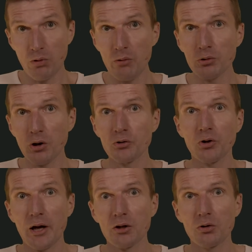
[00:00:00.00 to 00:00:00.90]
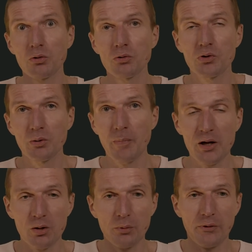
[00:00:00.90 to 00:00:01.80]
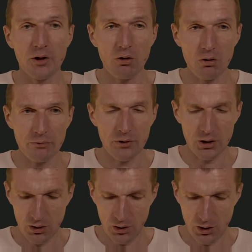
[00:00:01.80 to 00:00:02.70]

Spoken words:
would also like to use the MicroProfile config.